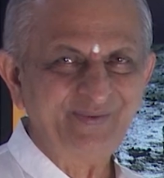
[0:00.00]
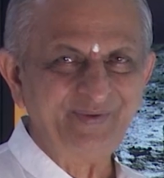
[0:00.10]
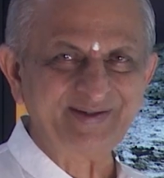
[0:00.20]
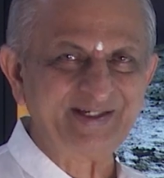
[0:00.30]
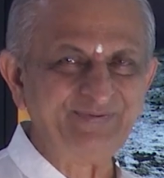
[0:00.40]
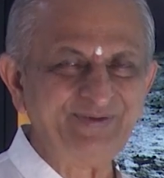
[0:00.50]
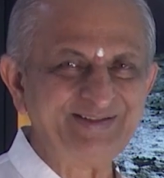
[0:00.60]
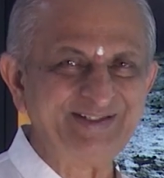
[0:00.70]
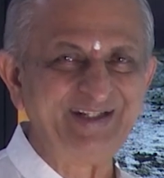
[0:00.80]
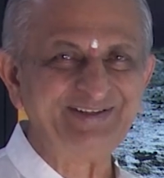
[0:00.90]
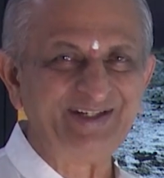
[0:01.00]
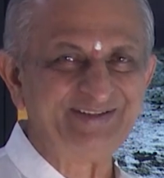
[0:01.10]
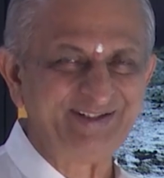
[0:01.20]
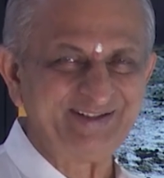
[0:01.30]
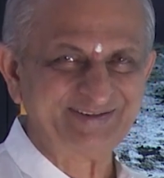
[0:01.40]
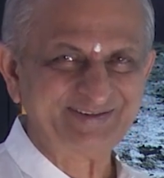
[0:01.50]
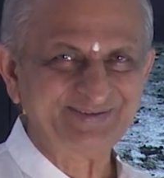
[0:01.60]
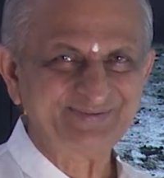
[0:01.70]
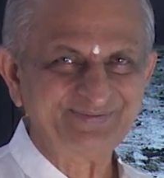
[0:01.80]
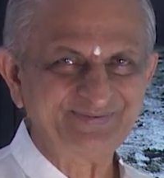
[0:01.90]
We cry for silly, silly things.
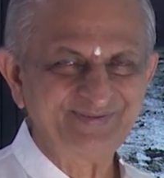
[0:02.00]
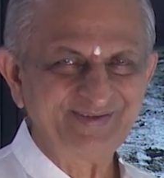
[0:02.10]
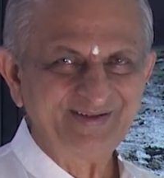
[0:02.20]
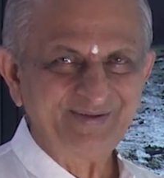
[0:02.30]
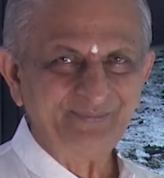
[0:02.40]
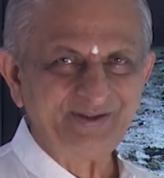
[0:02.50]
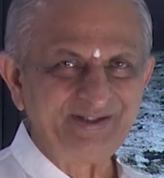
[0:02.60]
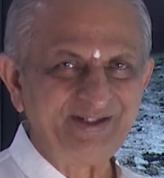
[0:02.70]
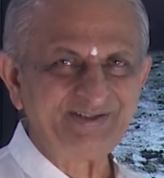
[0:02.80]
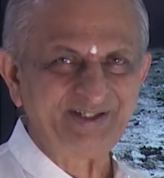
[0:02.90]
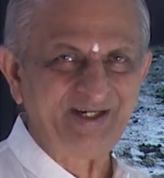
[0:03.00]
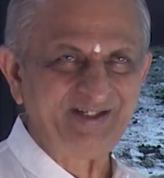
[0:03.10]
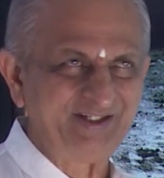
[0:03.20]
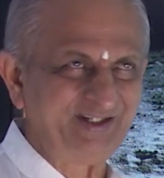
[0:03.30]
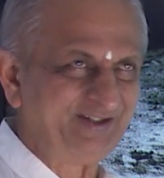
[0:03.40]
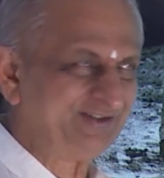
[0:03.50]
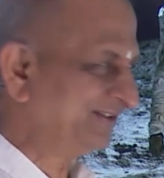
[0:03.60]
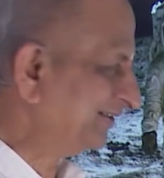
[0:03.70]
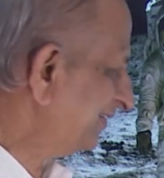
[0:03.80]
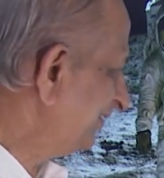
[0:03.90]
But here scientists,